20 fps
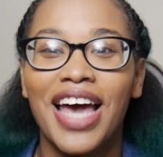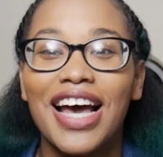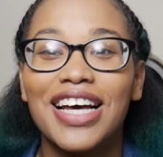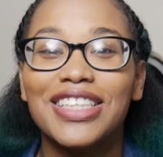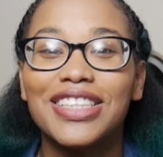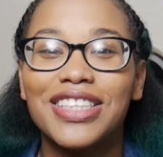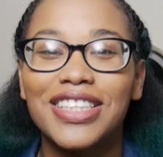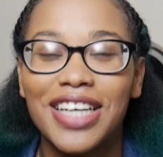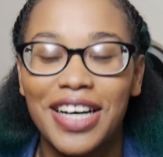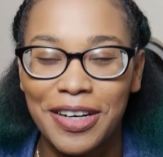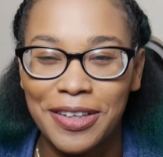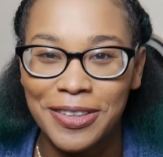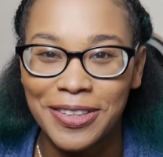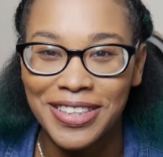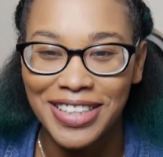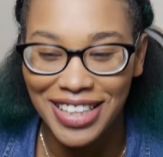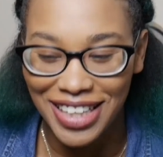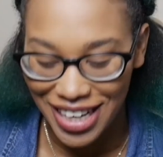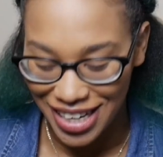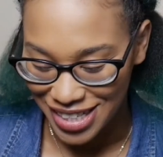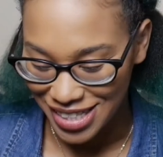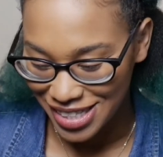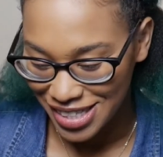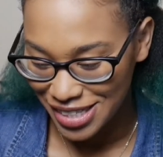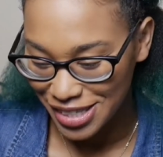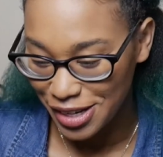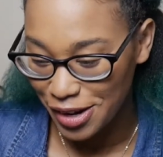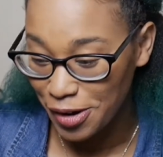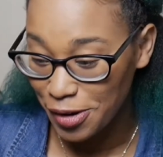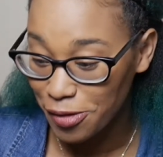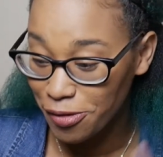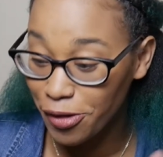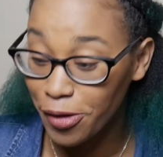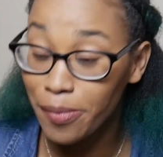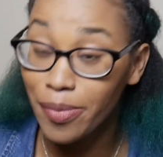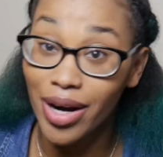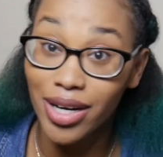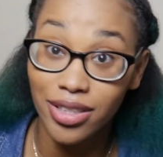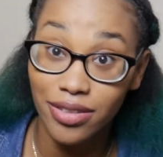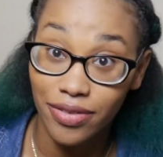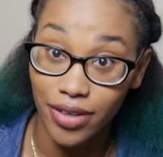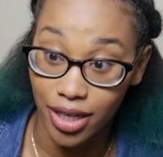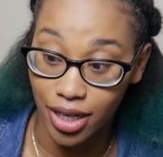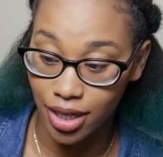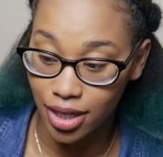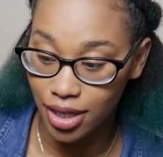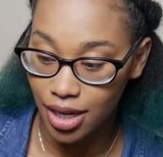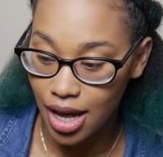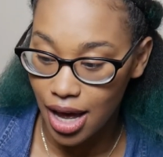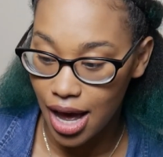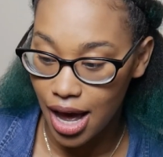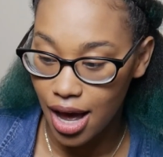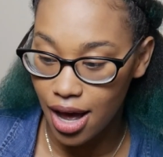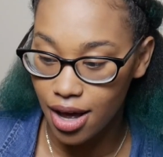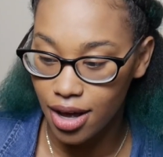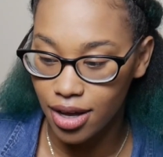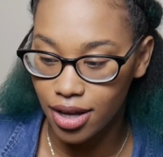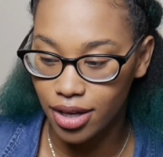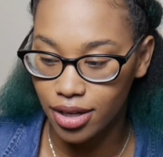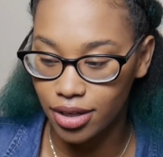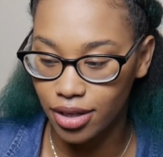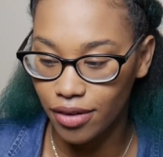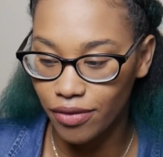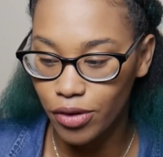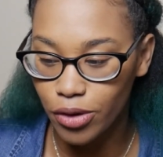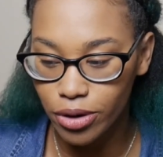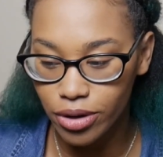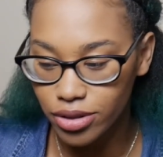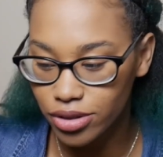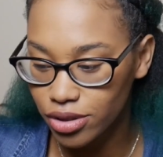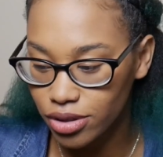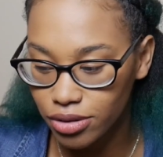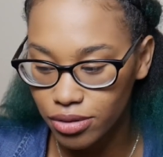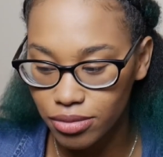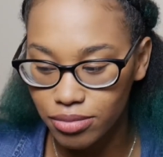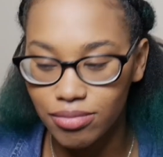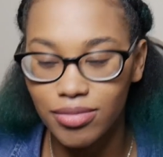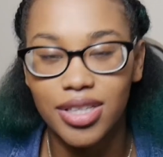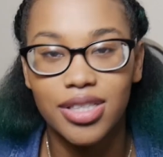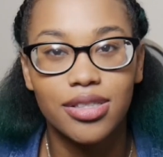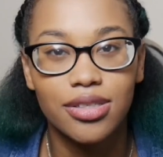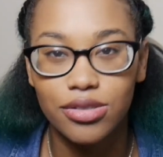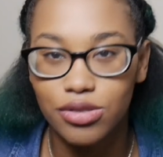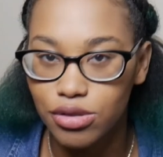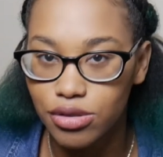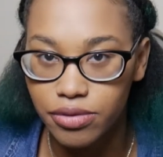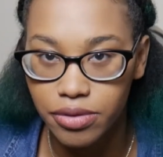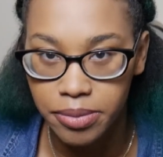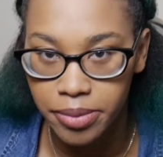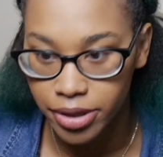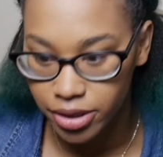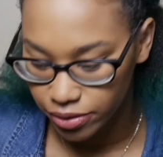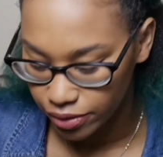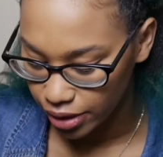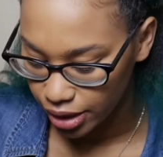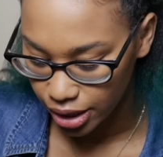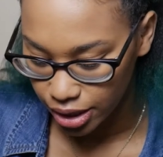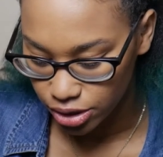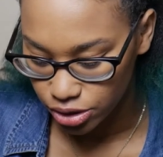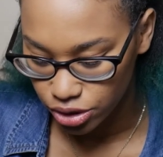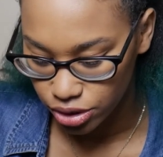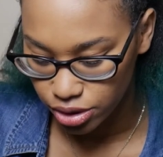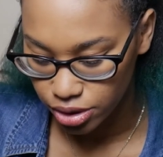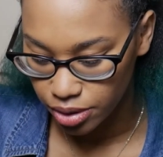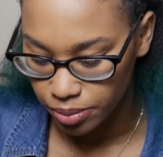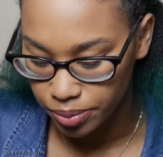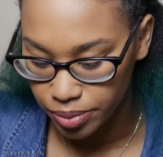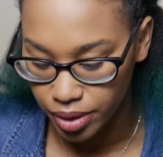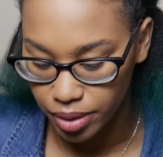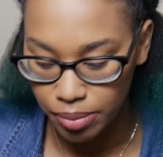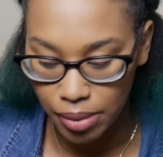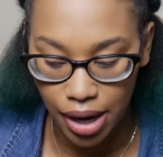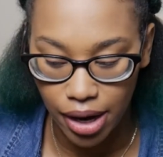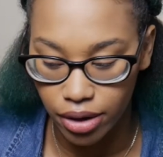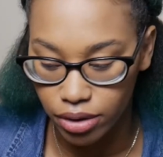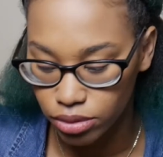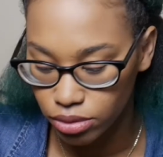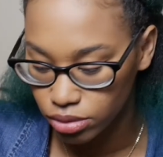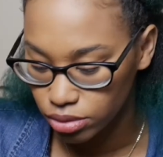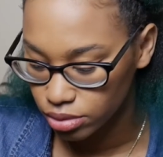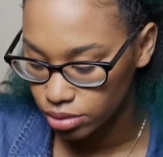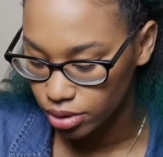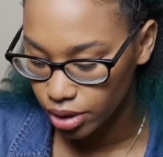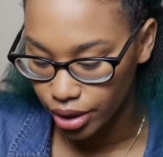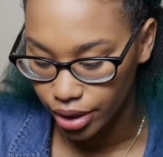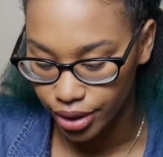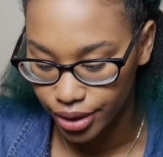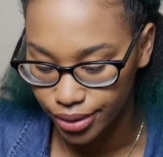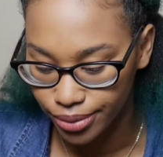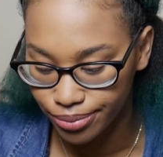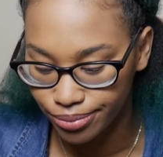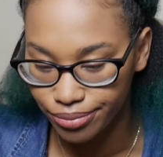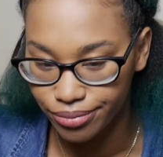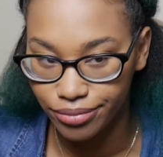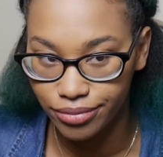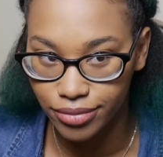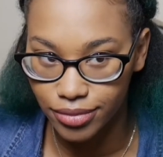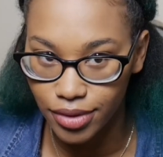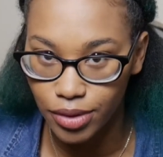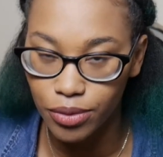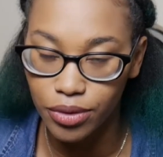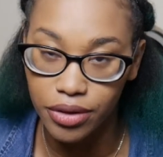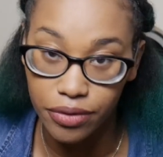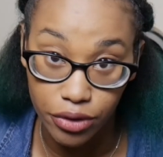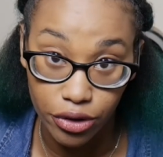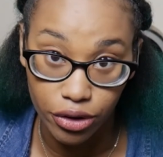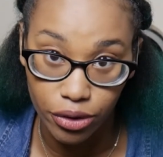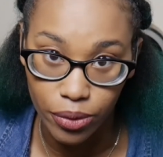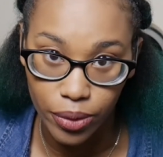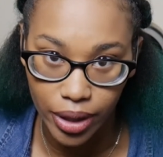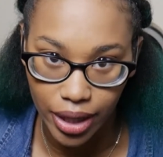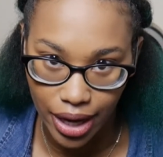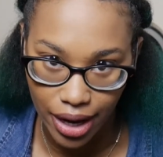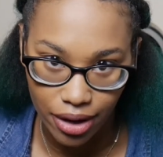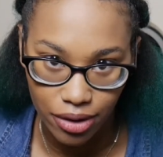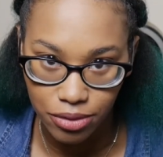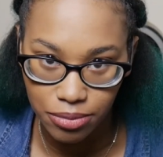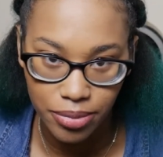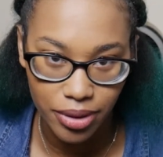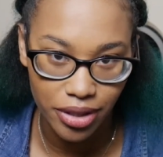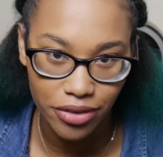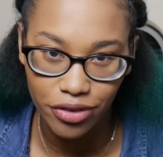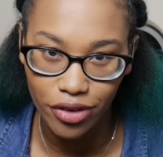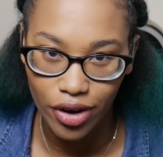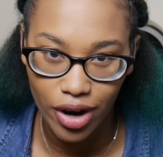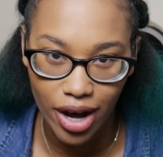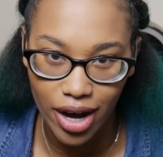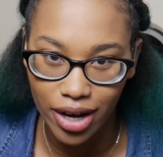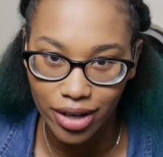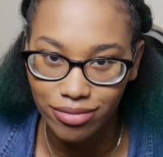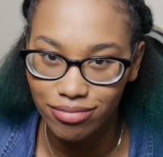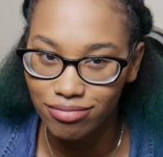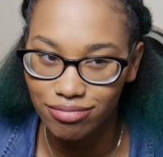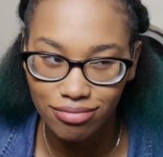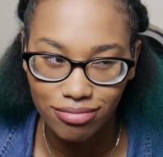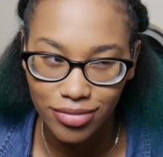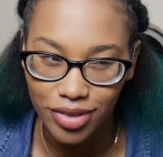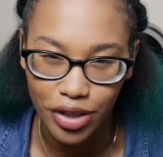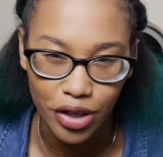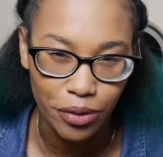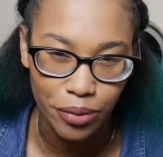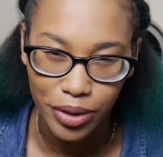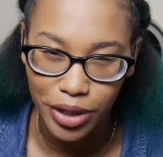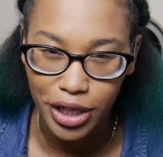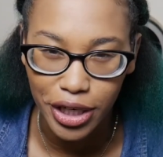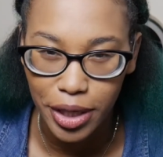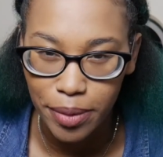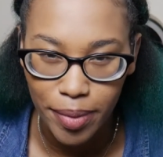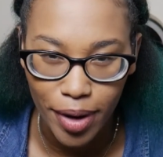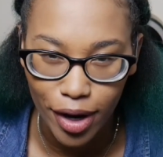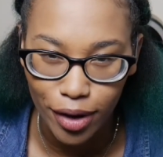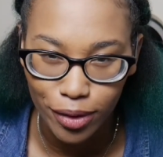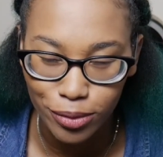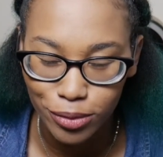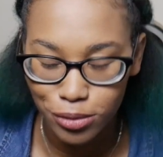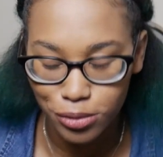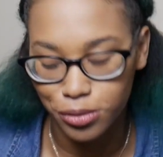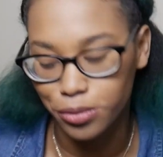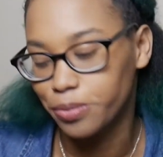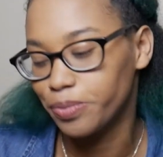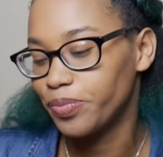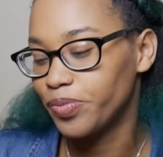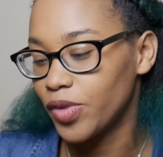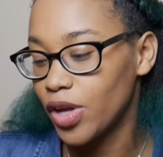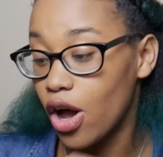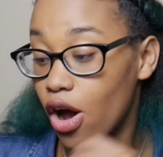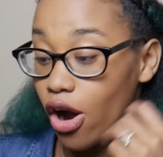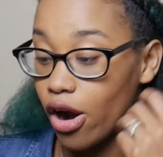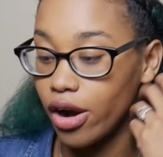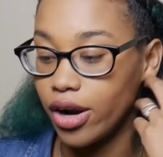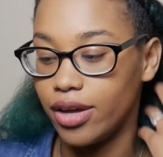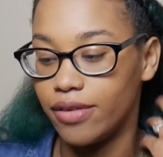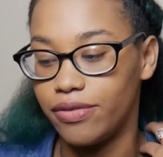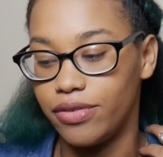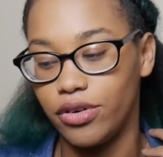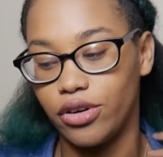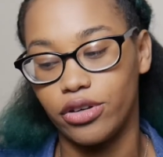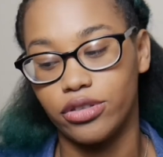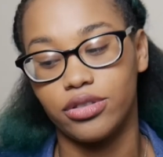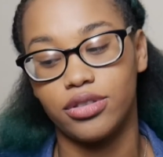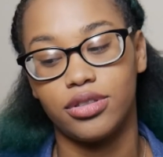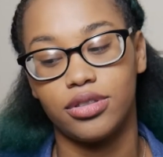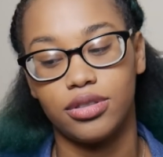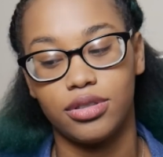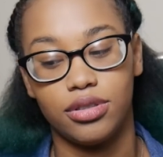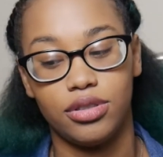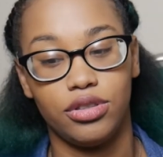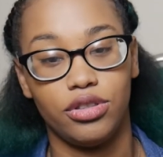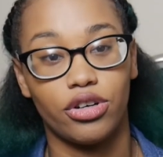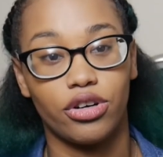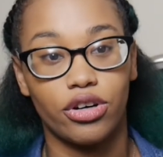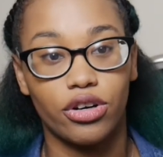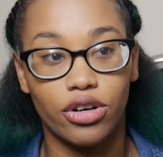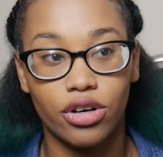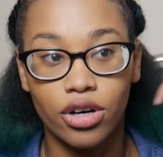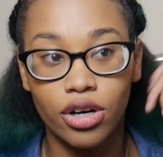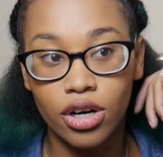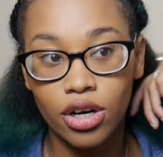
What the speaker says: So yes, so for breastfeeding, of course, you know, the essentials for breastfeeding is just simply bottles, if you're going out. But if you're not, you don't really need bottles. Or if you're